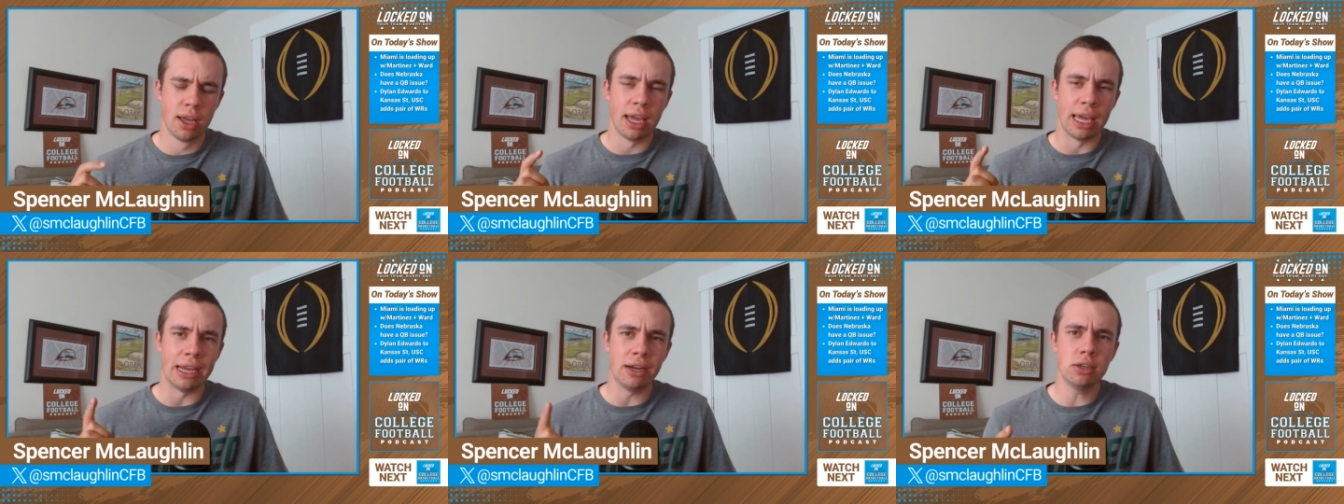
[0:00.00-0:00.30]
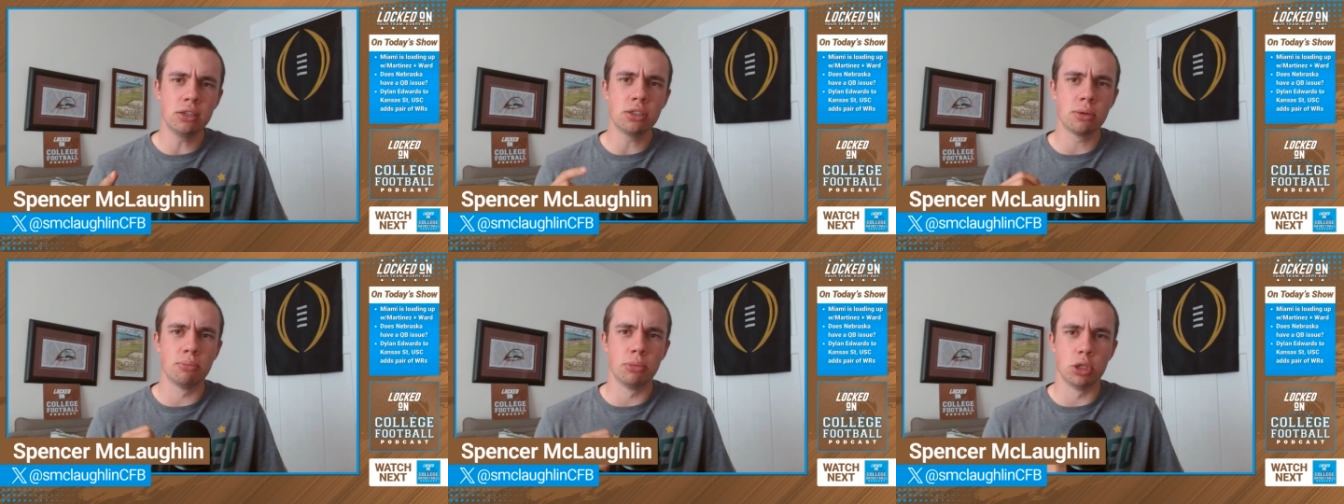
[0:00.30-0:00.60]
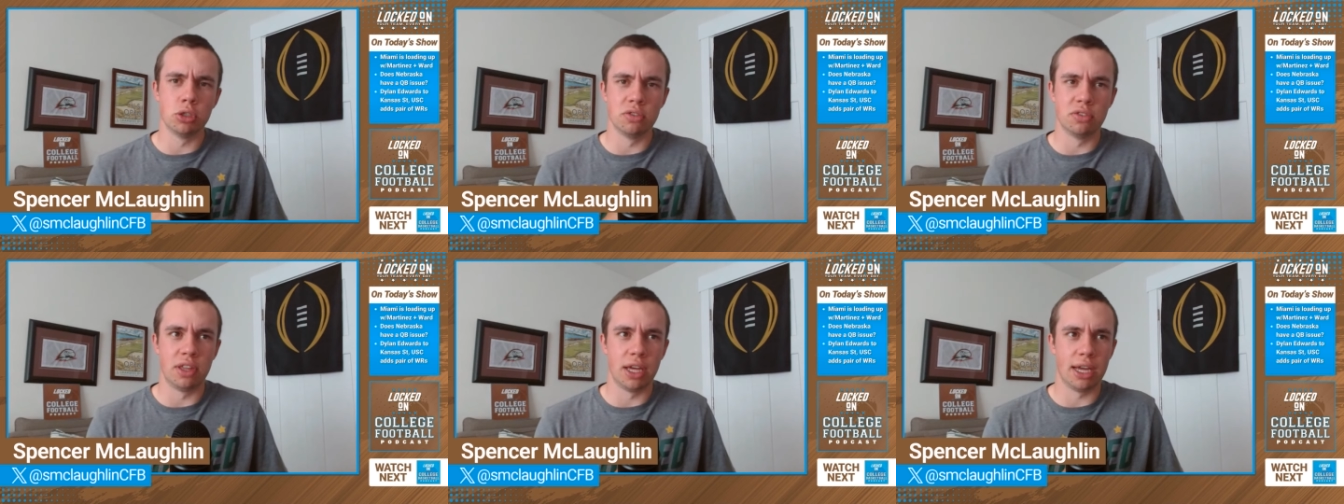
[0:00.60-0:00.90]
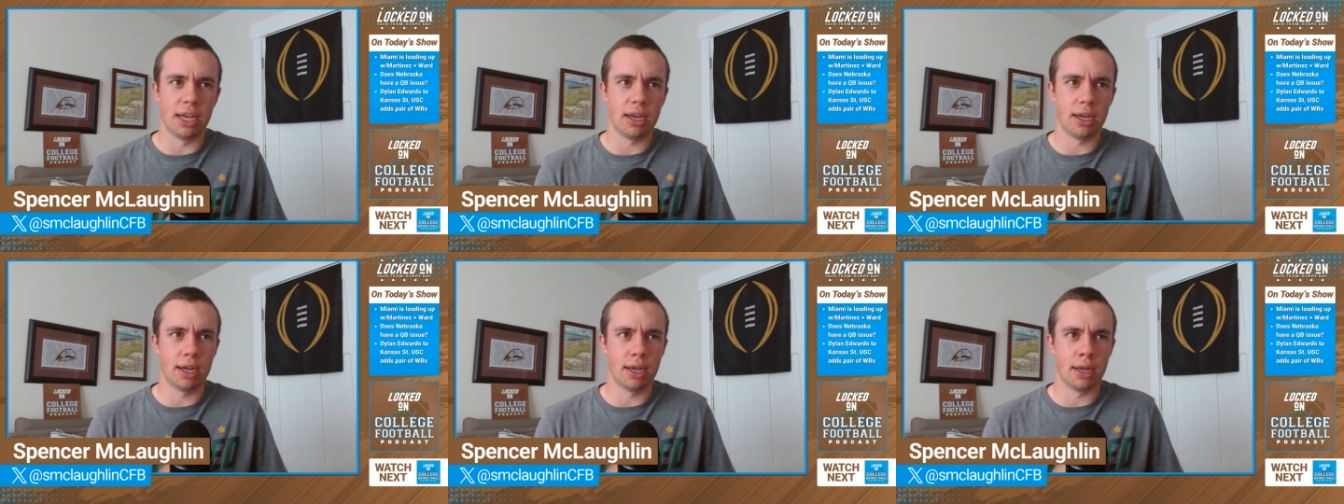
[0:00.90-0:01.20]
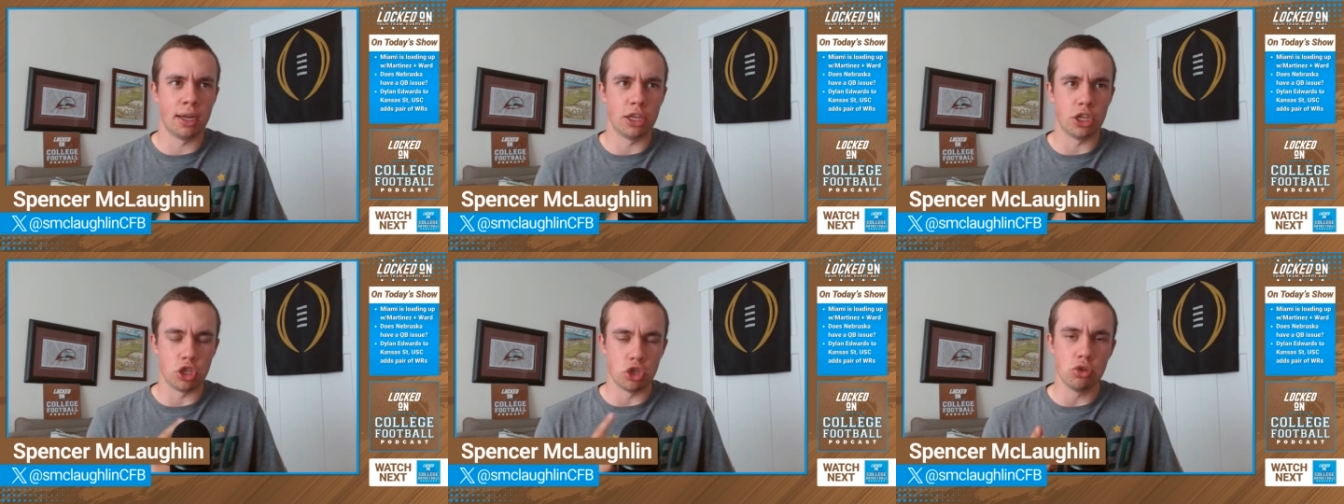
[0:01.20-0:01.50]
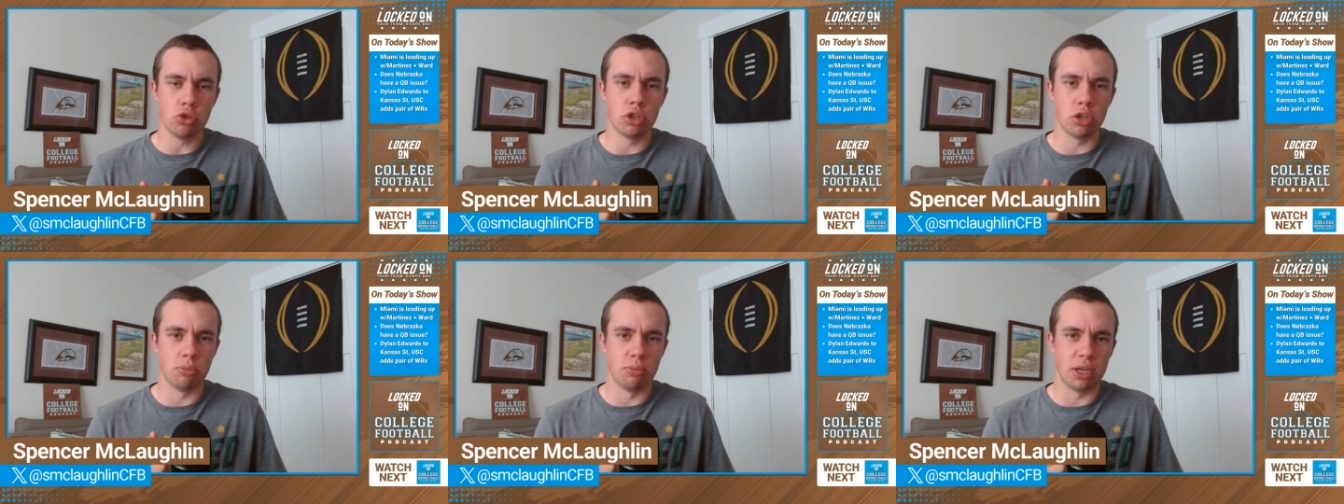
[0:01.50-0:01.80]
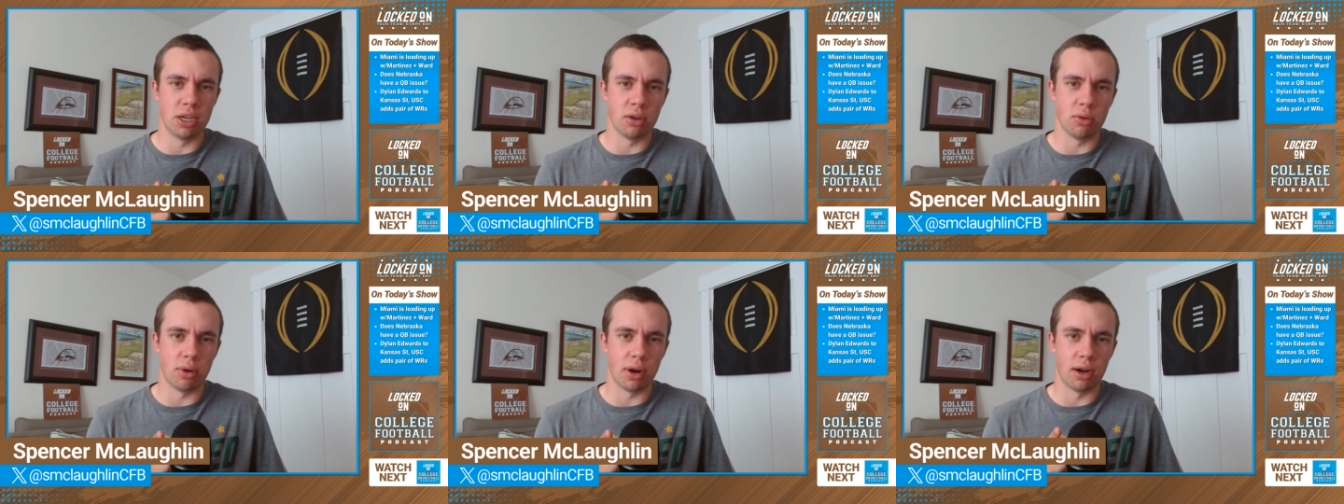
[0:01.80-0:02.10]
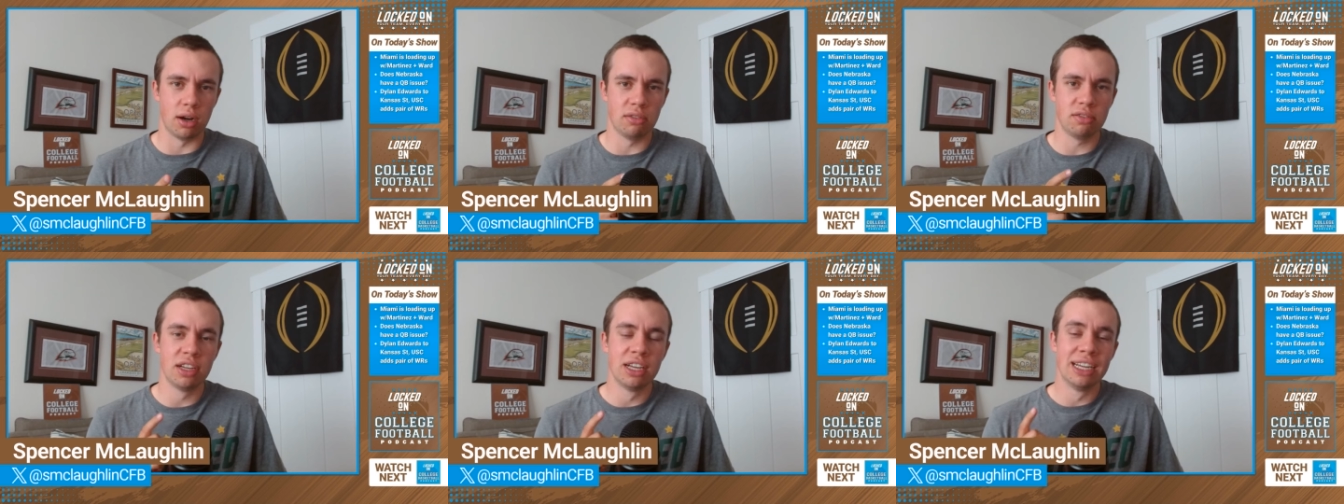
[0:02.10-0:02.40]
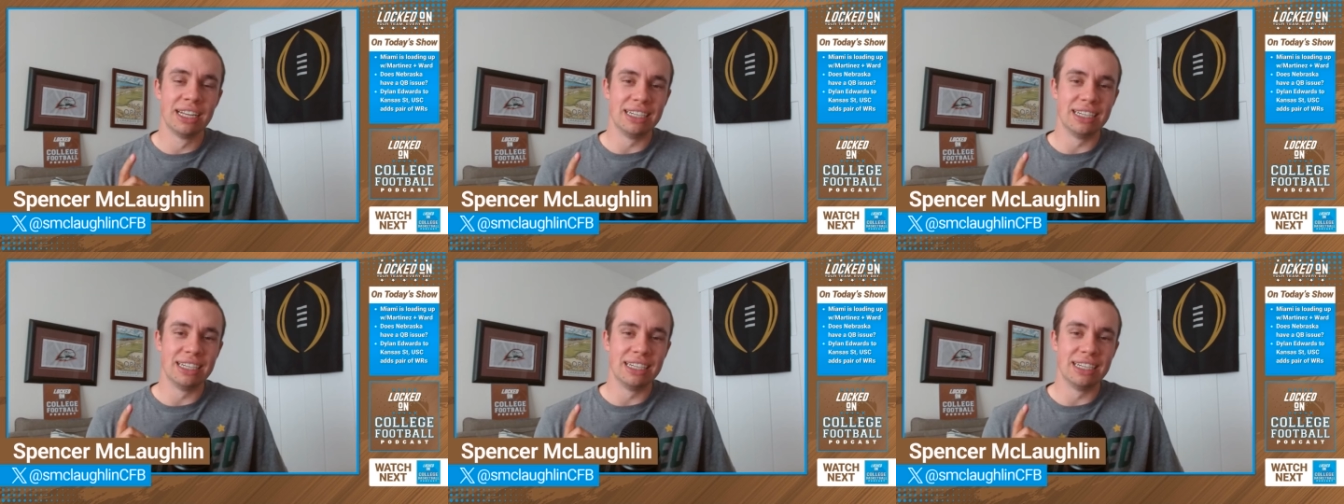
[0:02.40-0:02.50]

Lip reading: Here's a move that you should be aware of.